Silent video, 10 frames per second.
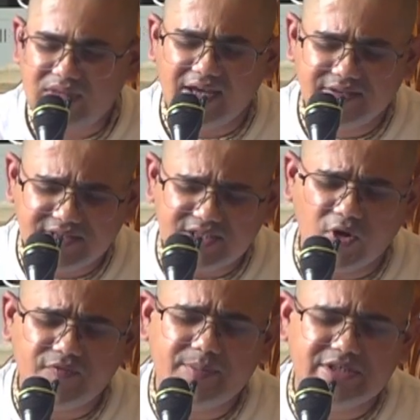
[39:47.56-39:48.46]
this is
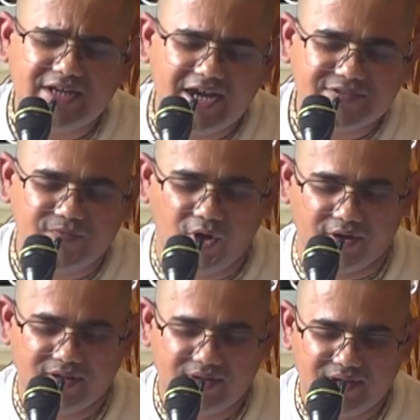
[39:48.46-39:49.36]
what we must ask
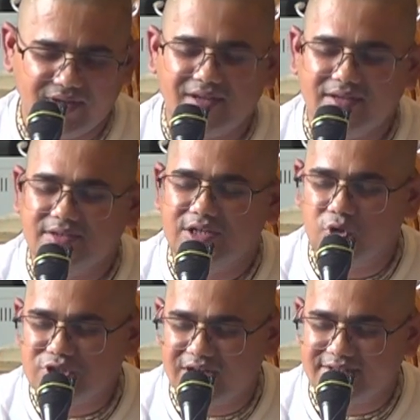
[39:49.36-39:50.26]
for.
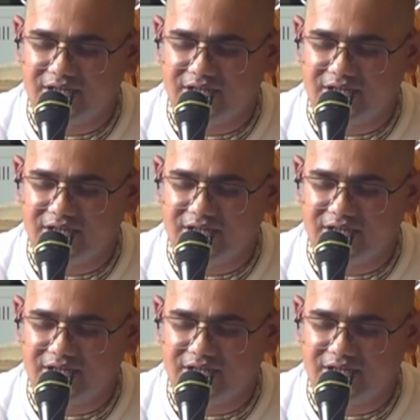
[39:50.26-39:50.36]
Devotional